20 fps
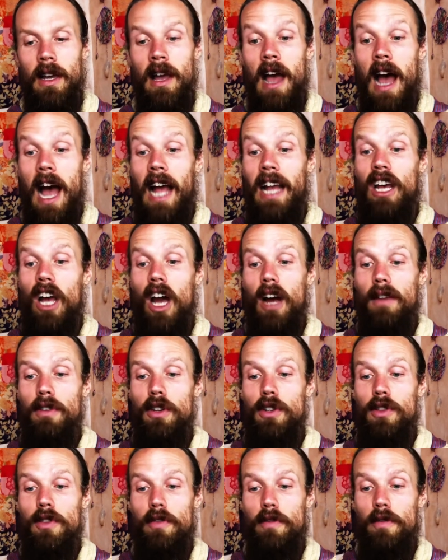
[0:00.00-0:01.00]
I
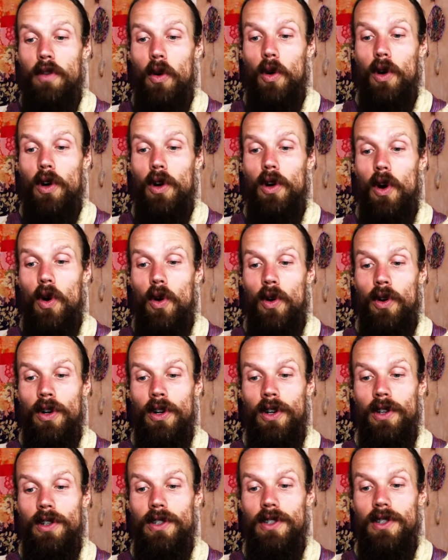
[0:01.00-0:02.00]
covered the four
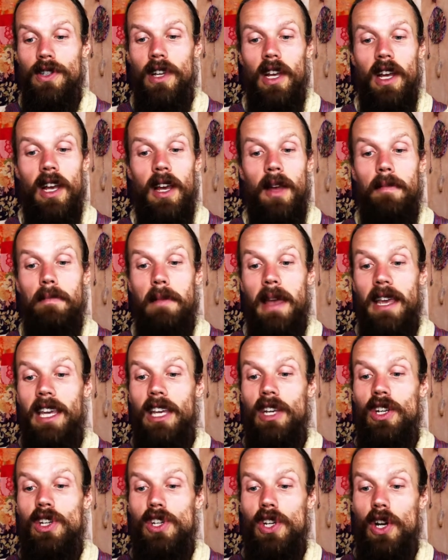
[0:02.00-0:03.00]
corners,
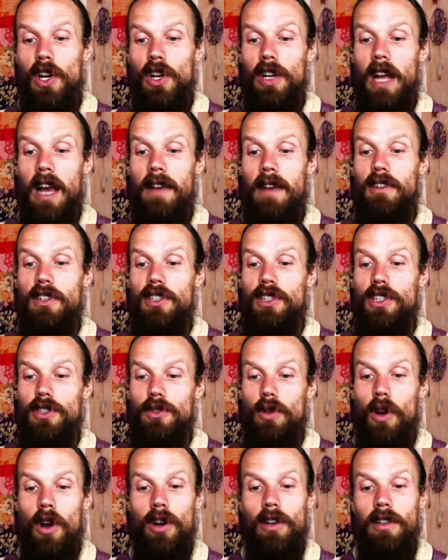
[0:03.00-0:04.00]
making sure to have a
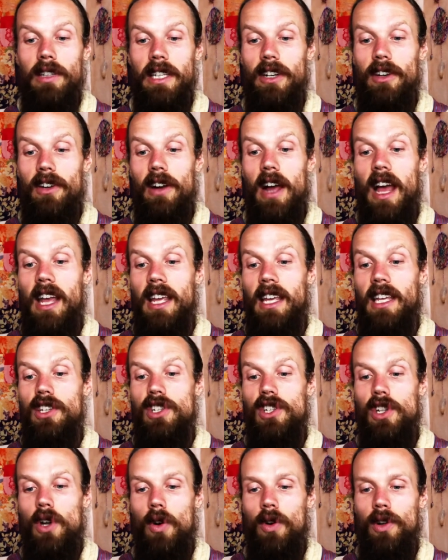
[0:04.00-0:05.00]
strong leader at
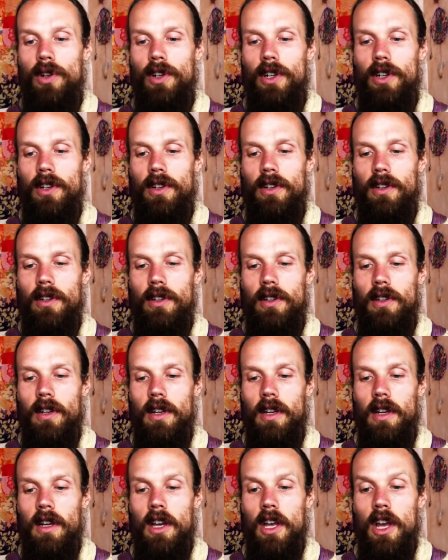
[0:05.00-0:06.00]
each corner.
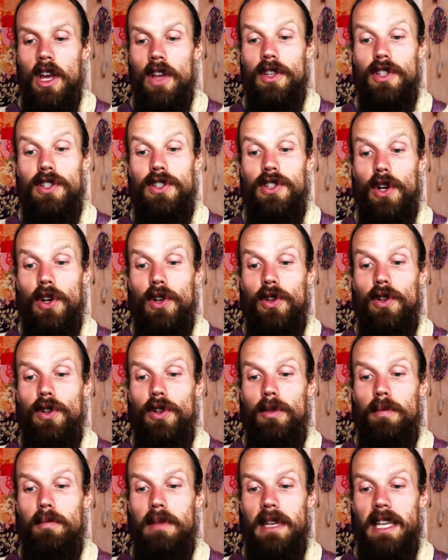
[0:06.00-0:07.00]
The
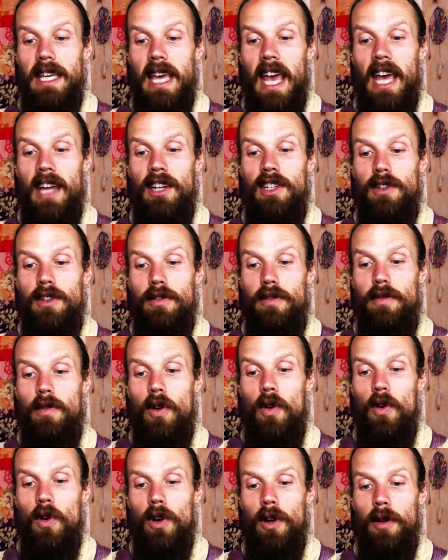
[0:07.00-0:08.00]
circle began to
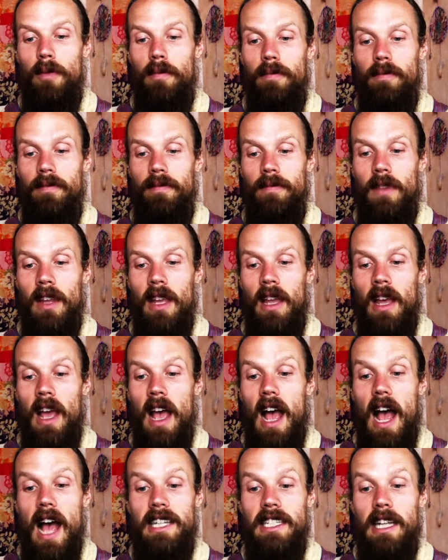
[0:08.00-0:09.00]
form.
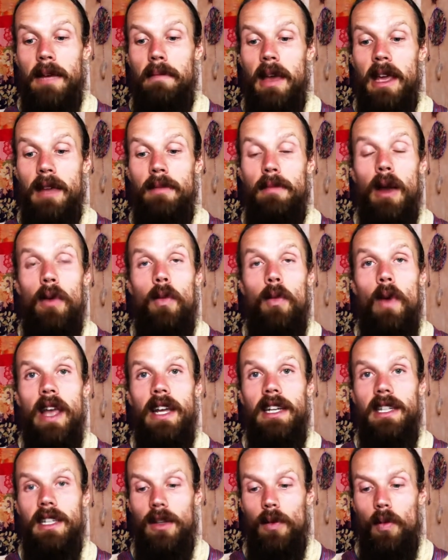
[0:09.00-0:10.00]
As I made my way
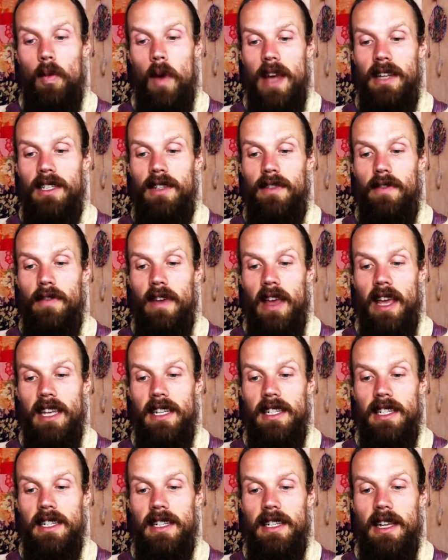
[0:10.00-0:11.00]
to the west
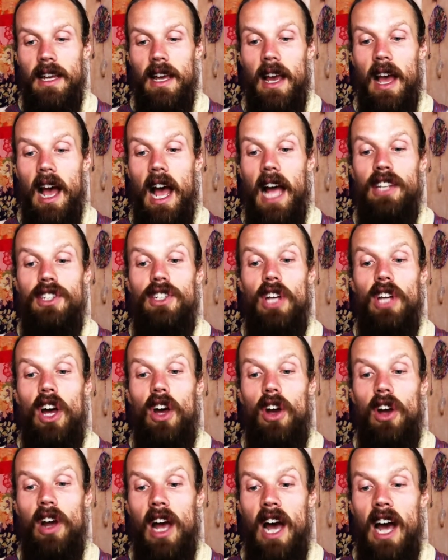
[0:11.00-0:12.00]
face, I saw
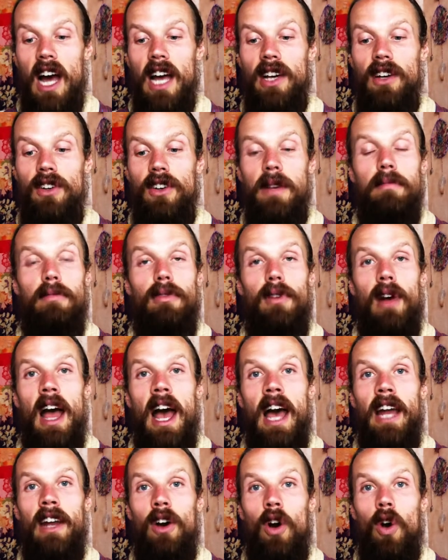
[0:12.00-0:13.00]
Kyle and
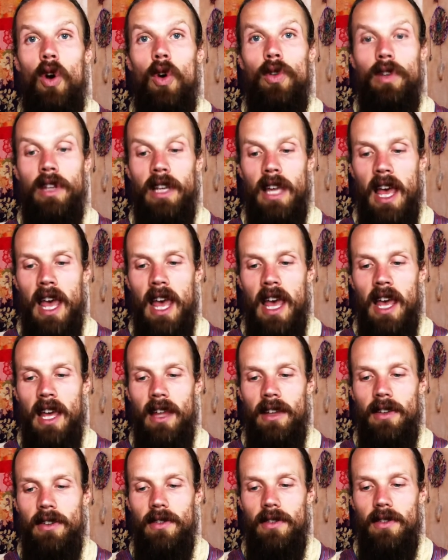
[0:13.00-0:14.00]
Brad holding
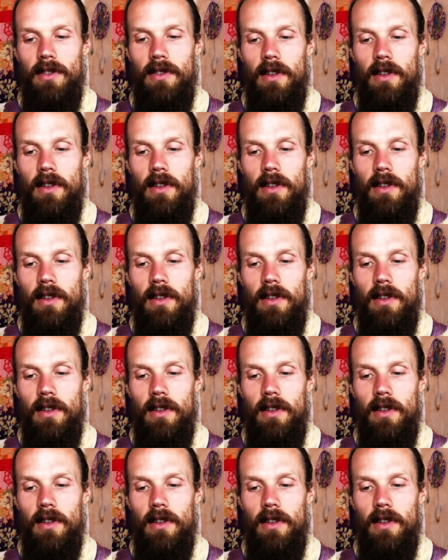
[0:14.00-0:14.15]
hands.